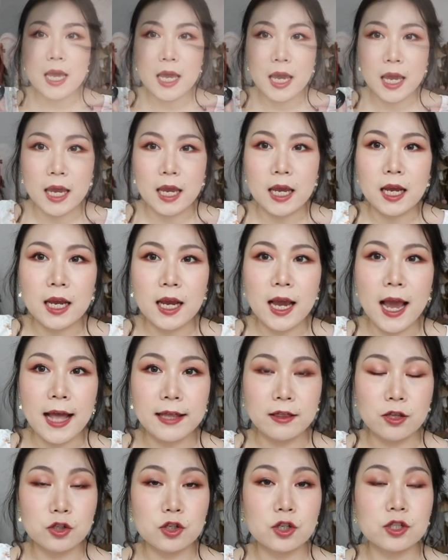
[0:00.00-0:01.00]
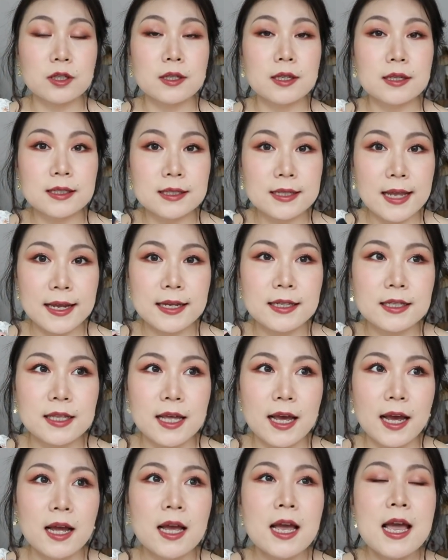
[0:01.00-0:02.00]
in and just stayed
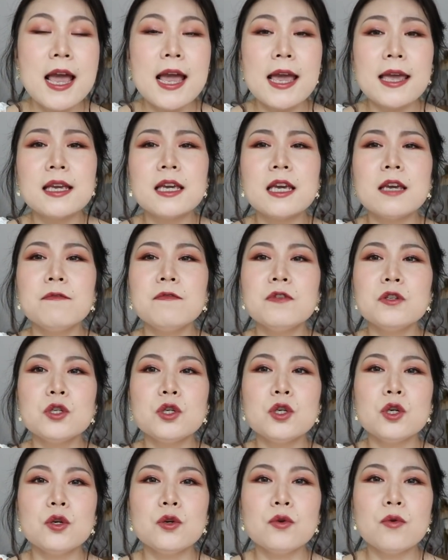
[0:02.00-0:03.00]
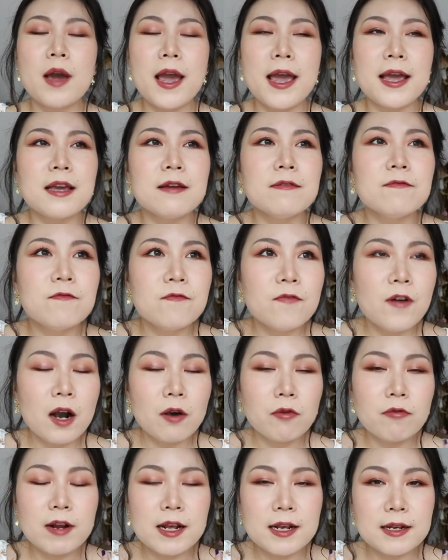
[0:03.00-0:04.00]
there. It gives you a
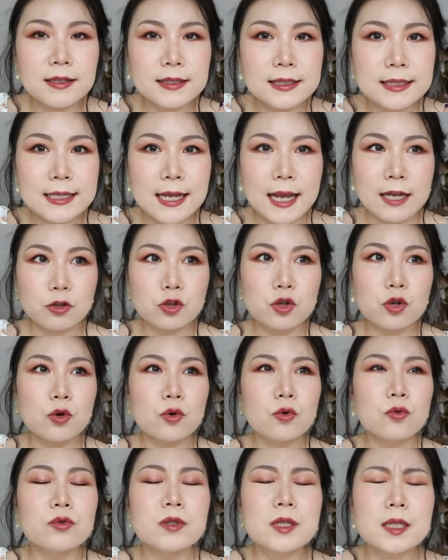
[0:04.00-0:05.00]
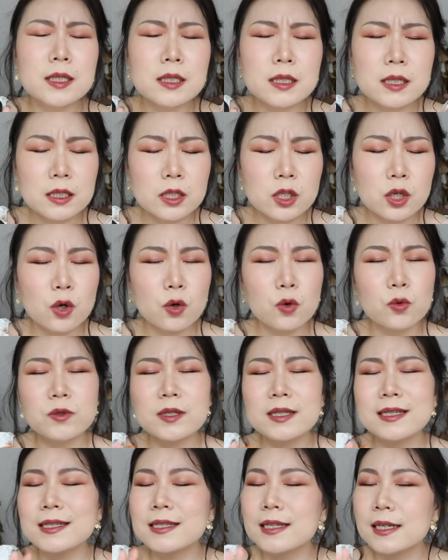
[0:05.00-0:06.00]
very natural, subtle
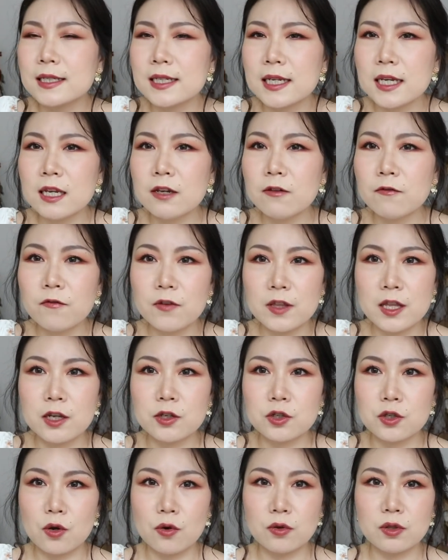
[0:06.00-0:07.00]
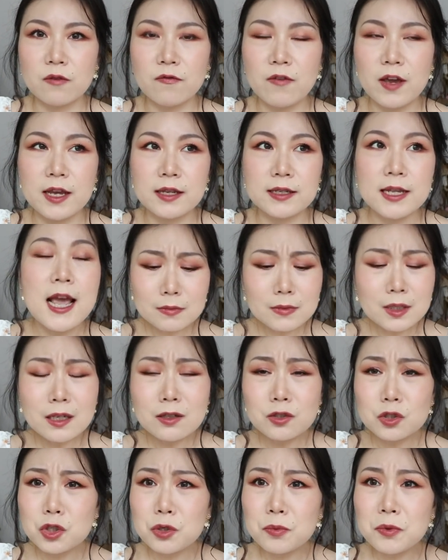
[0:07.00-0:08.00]
satin finish on the face.
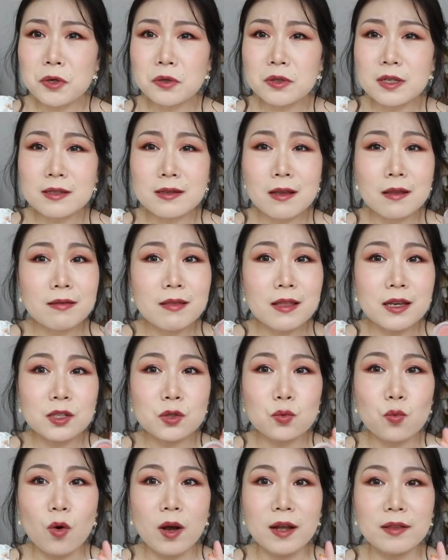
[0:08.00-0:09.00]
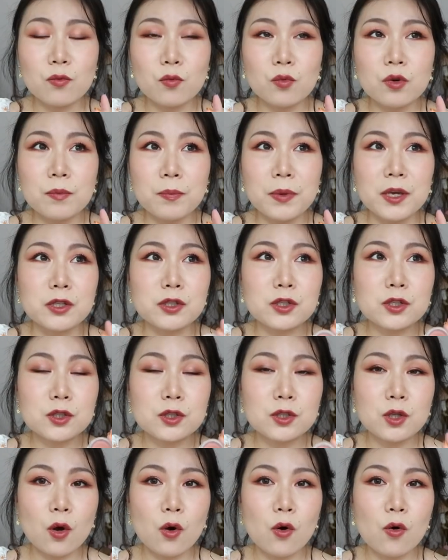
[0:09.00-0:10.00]
To be honest, this one would be
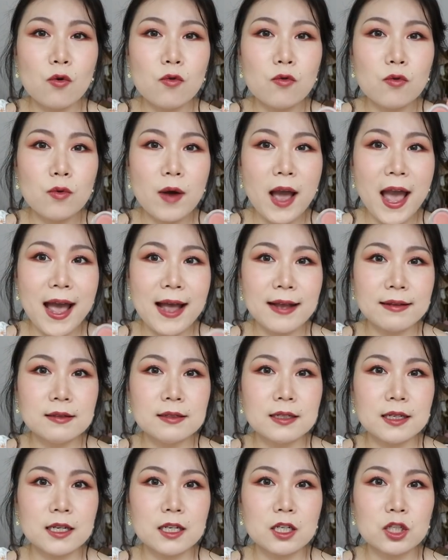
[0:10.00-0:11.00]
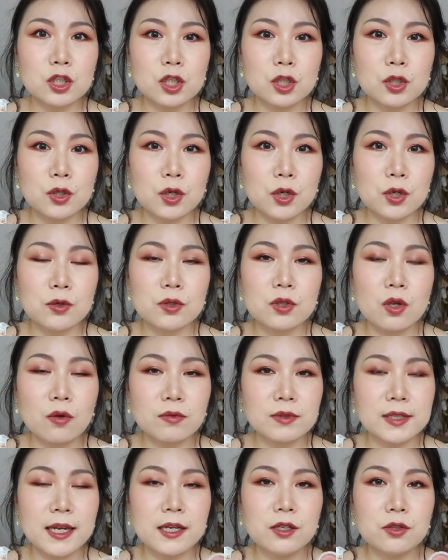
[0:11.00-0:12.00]
so handy to use on
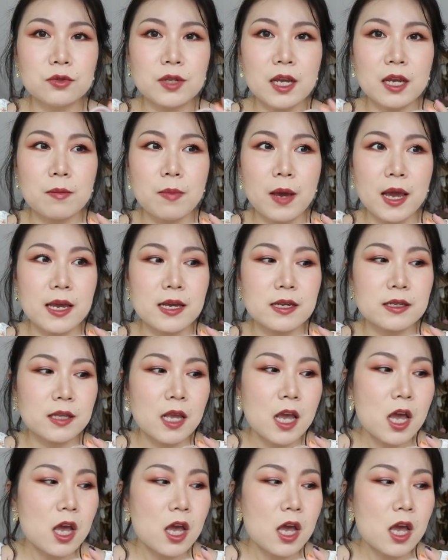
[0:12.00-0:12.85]
day-to-day basis.